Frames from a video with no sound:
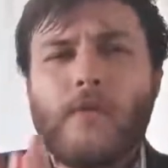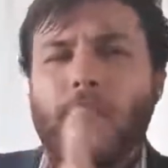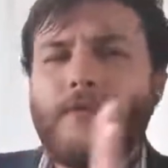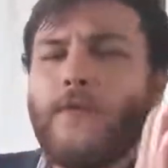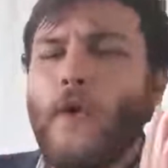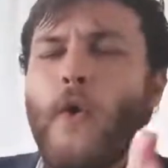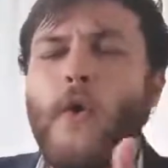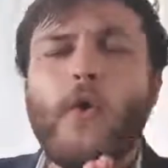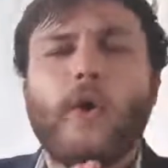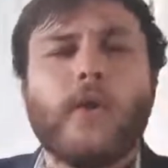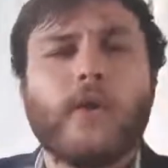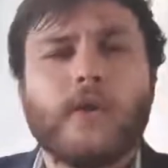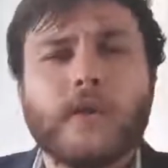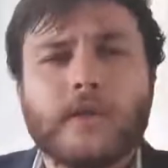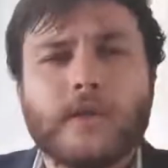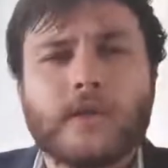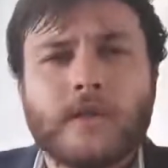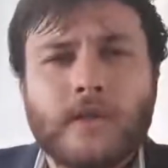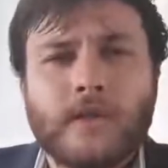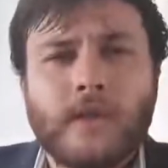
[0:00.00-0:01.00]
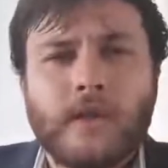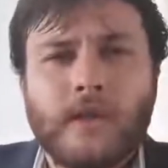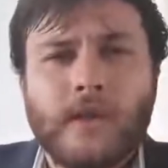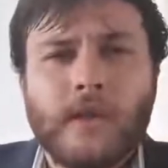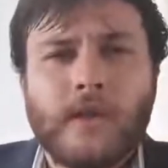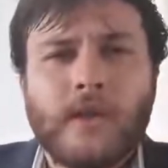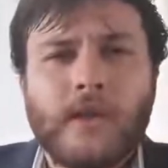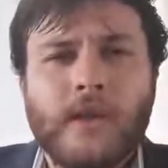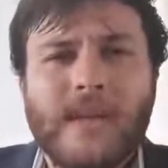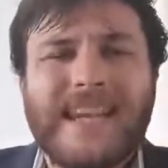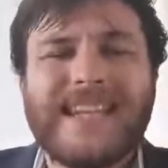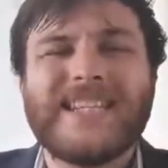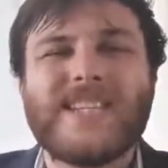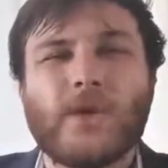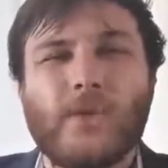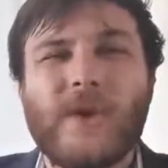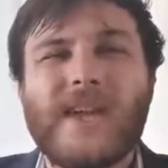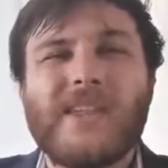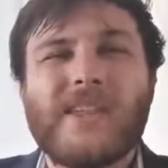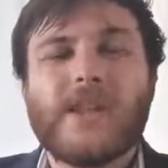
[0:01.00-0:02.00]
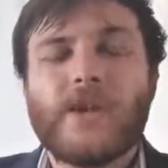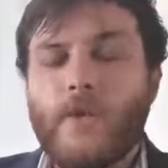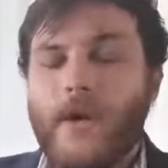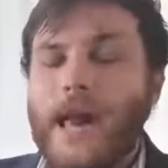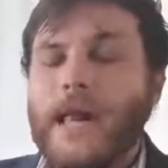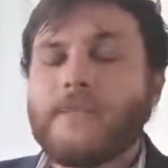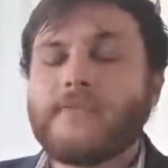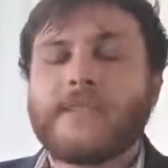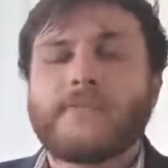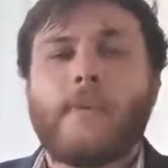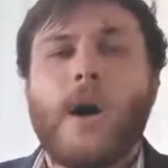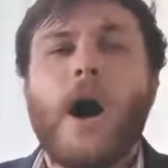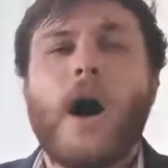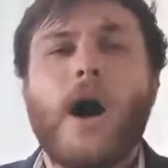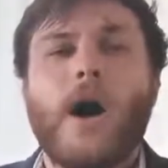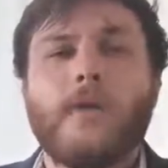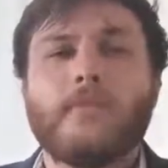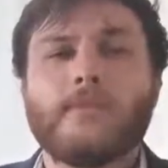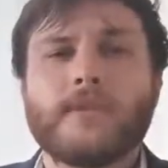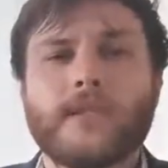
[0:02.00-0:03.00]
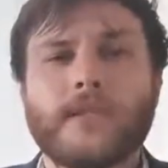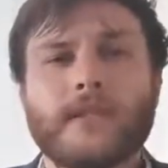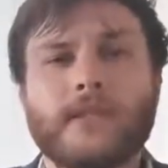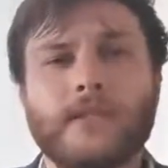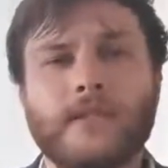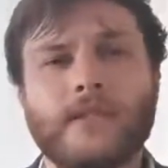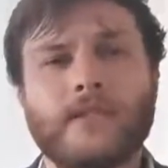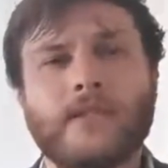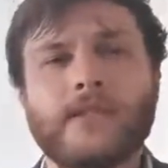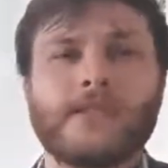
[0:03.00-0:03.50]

falls into Ethan Ralph's palms.